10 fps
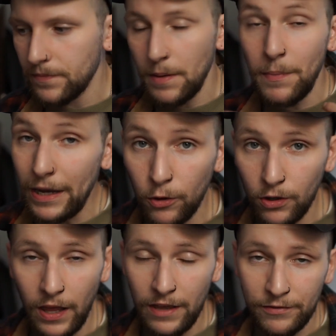My whole
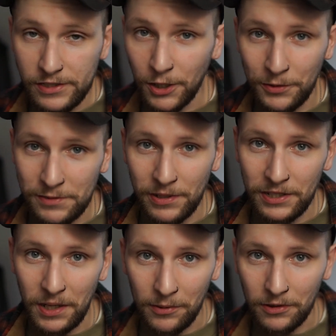life, it's always been
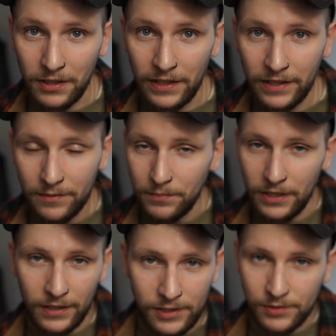double click,
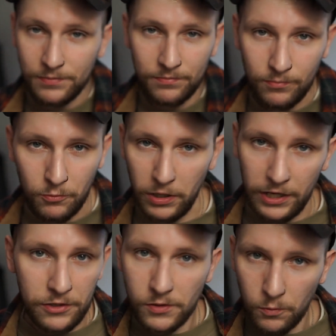because when I
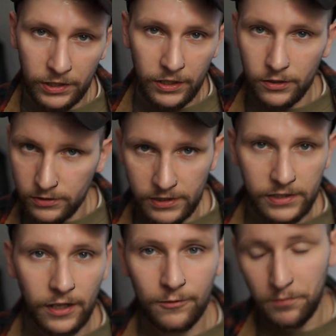used Windows and
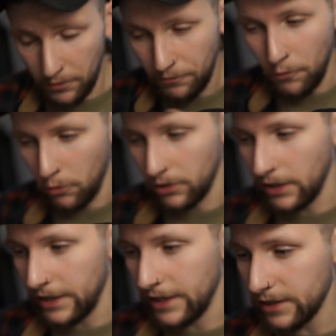stuff before
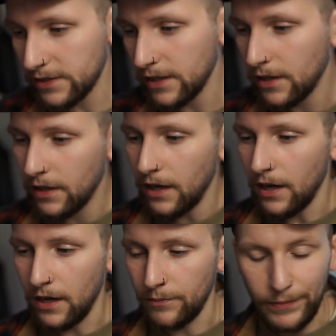Linux,
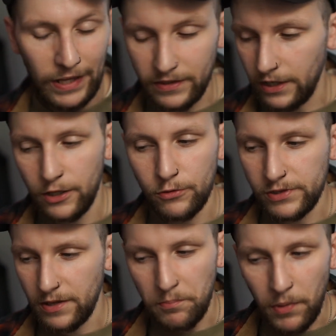not that I
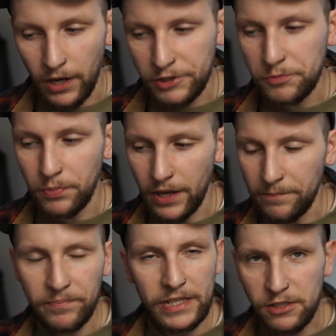used it much,
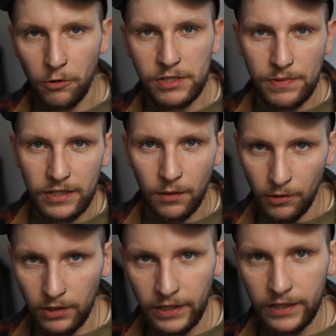but it's always been
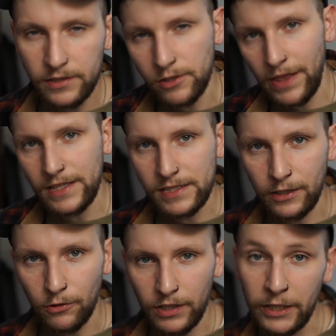double click, so that
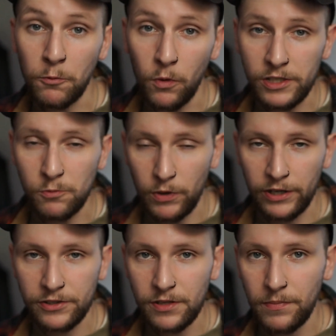single click was
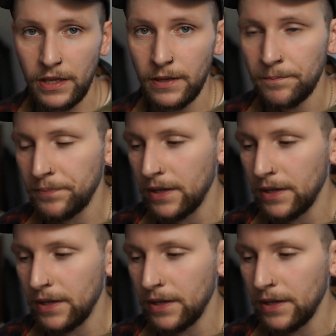weird to me.